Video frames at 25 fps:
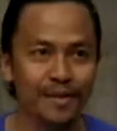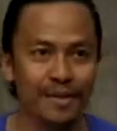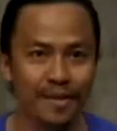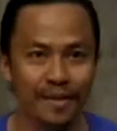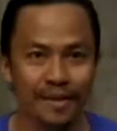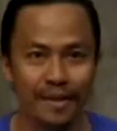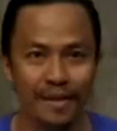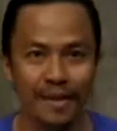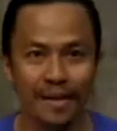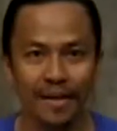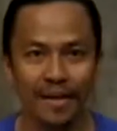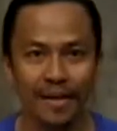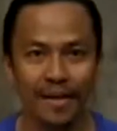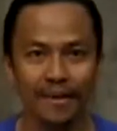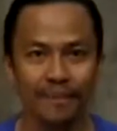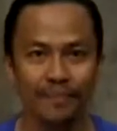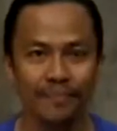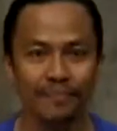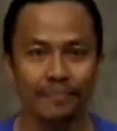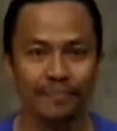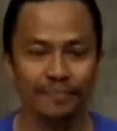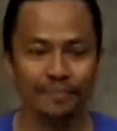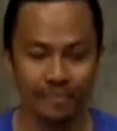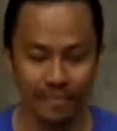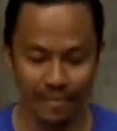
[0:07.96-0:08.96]
Sa. Uh,
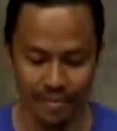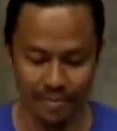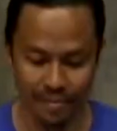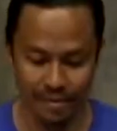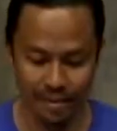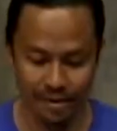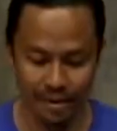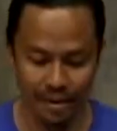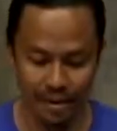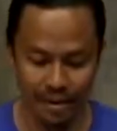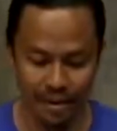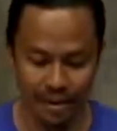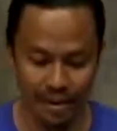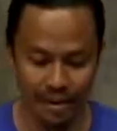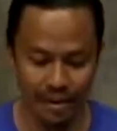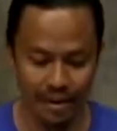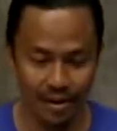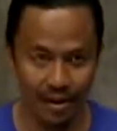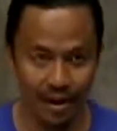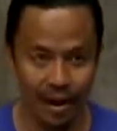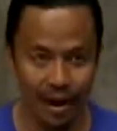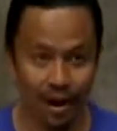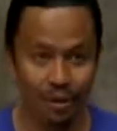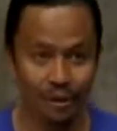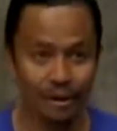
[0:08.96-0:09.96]

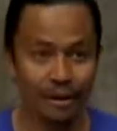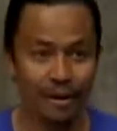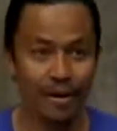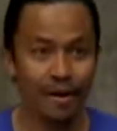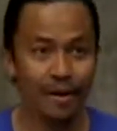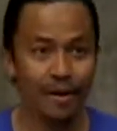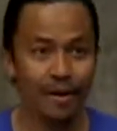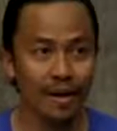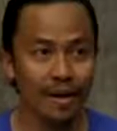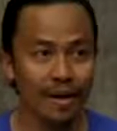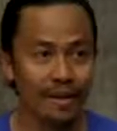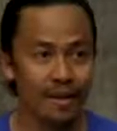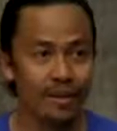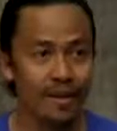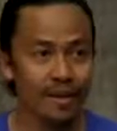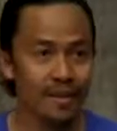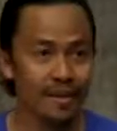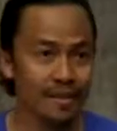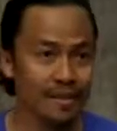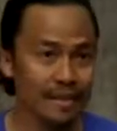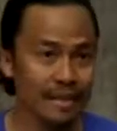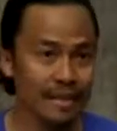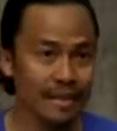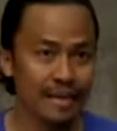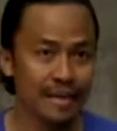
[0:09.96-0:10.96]
you guys, uh, you
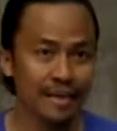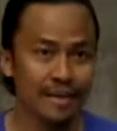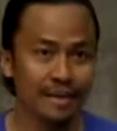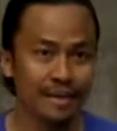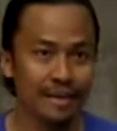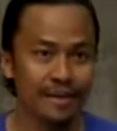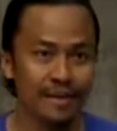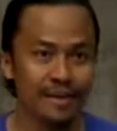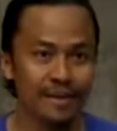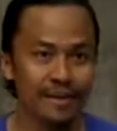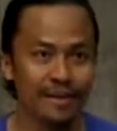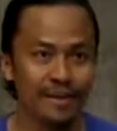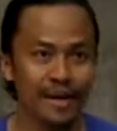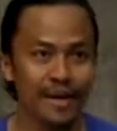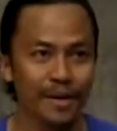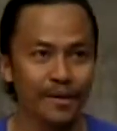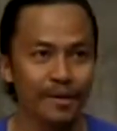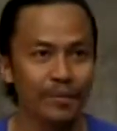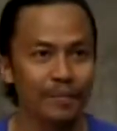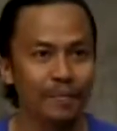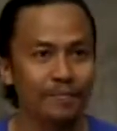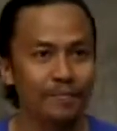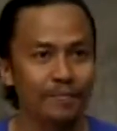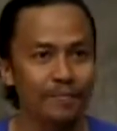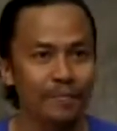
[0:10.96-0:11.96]
guys in the correct
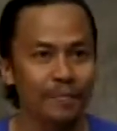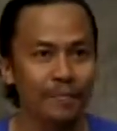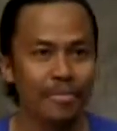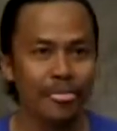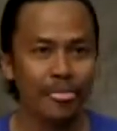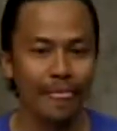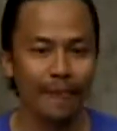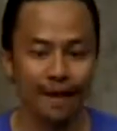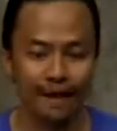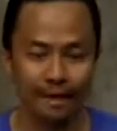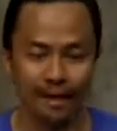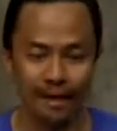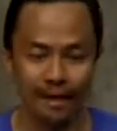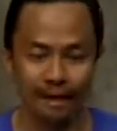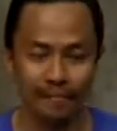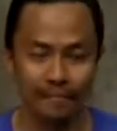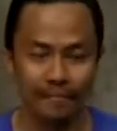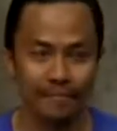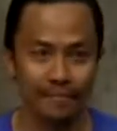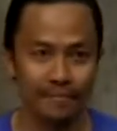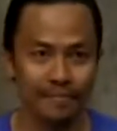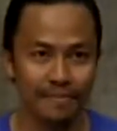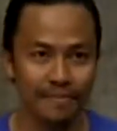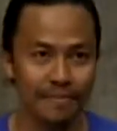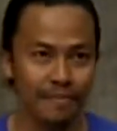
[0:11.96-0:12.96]
room? Uh,
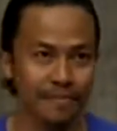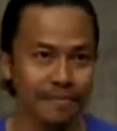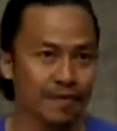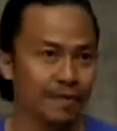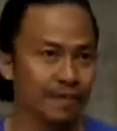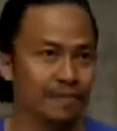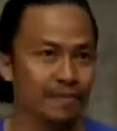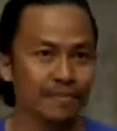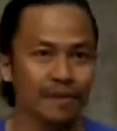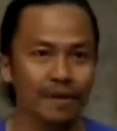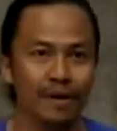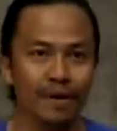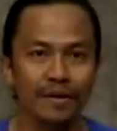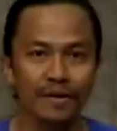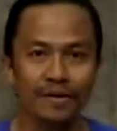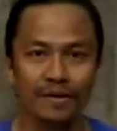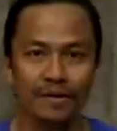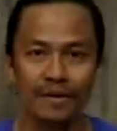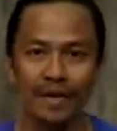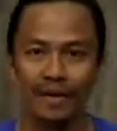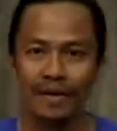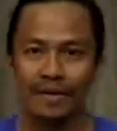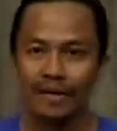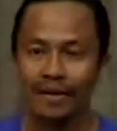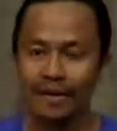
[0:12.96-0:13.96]
yeah,
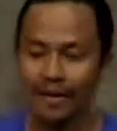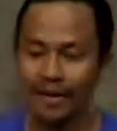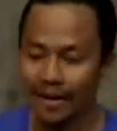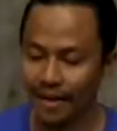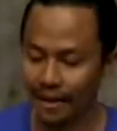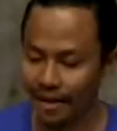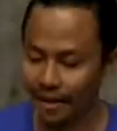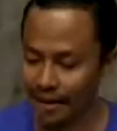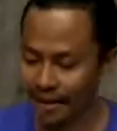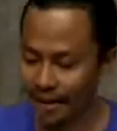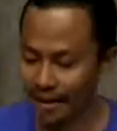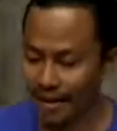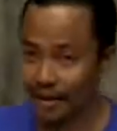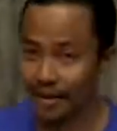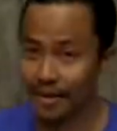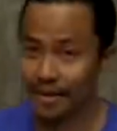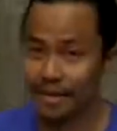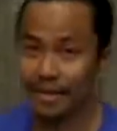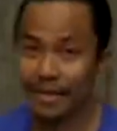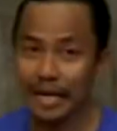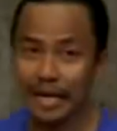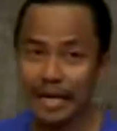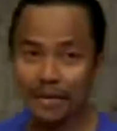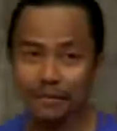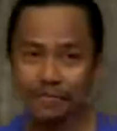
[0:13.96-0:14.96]
honestly, I, I, I,
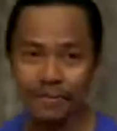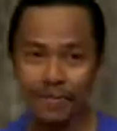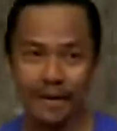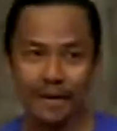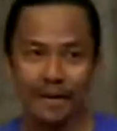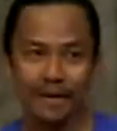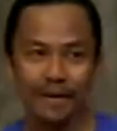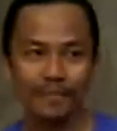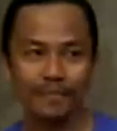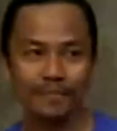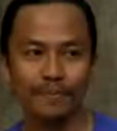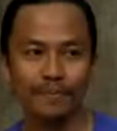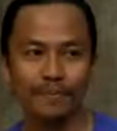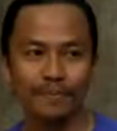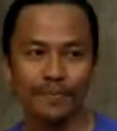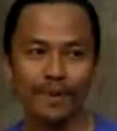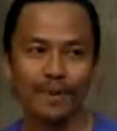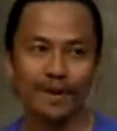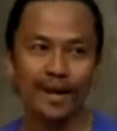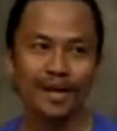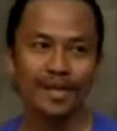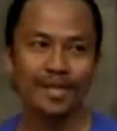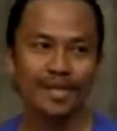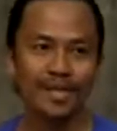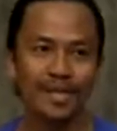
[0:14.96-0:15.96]
didn't expect
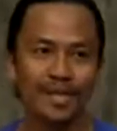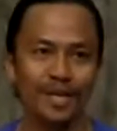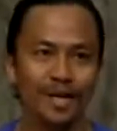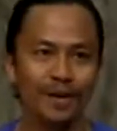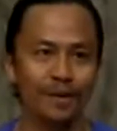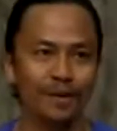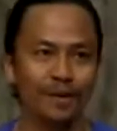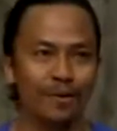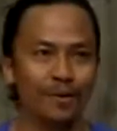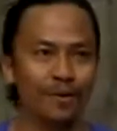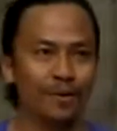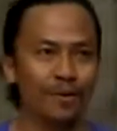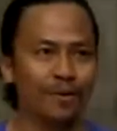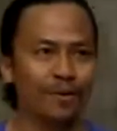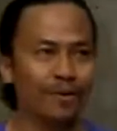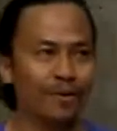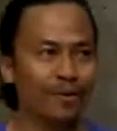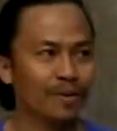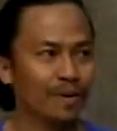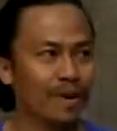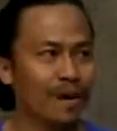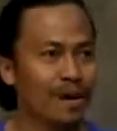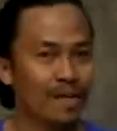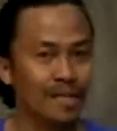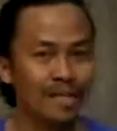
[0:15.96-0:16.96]
large crowd or,
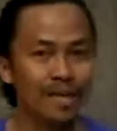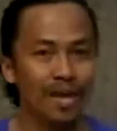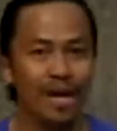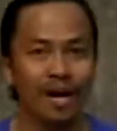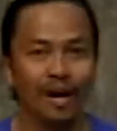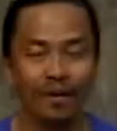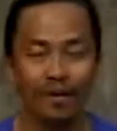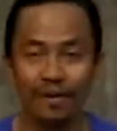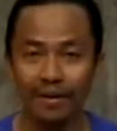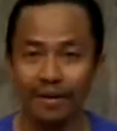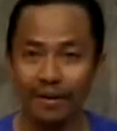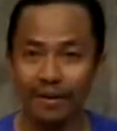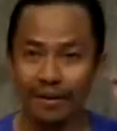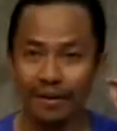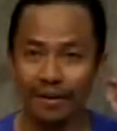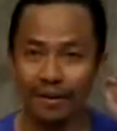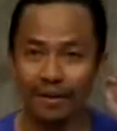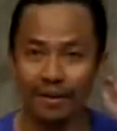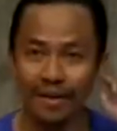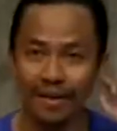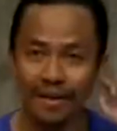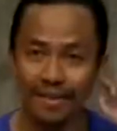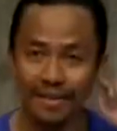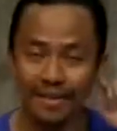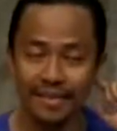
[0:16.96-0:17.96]
or a large hall,
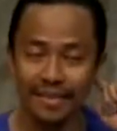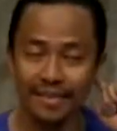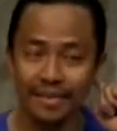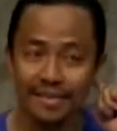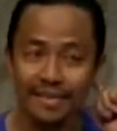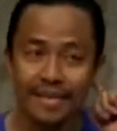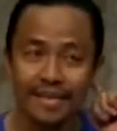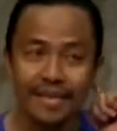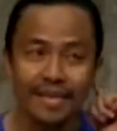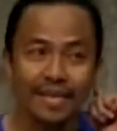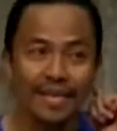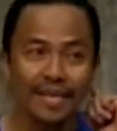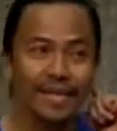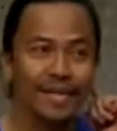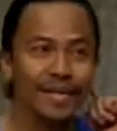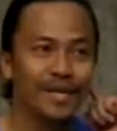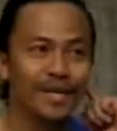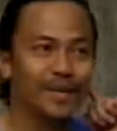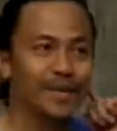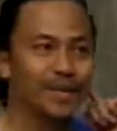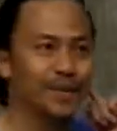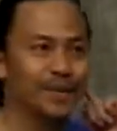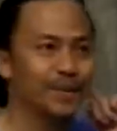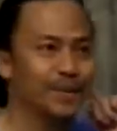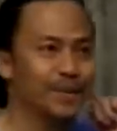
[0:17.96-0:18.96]
hall like this.
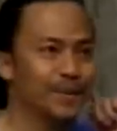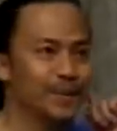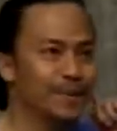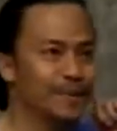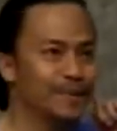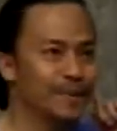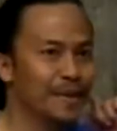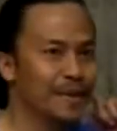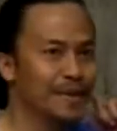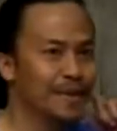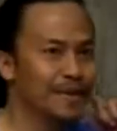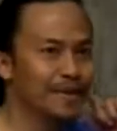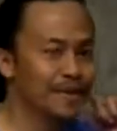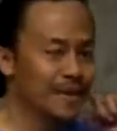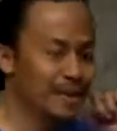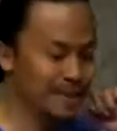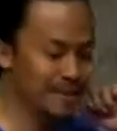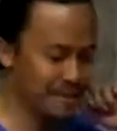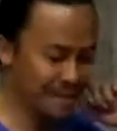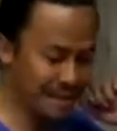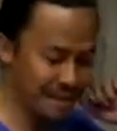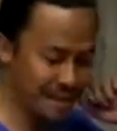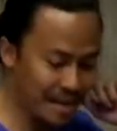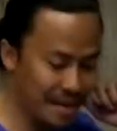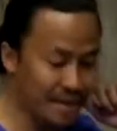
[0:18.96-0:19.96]
So thank,
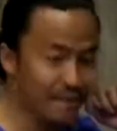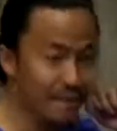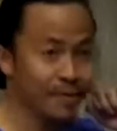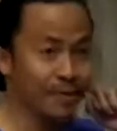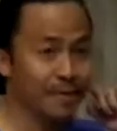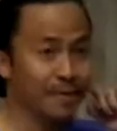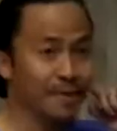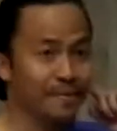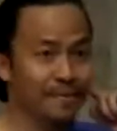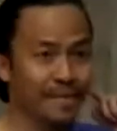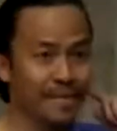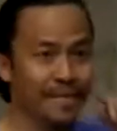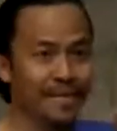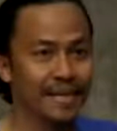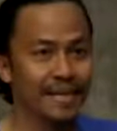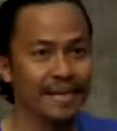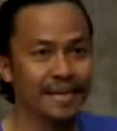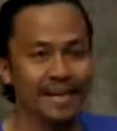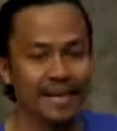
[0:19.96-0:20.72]
thanks again for coming.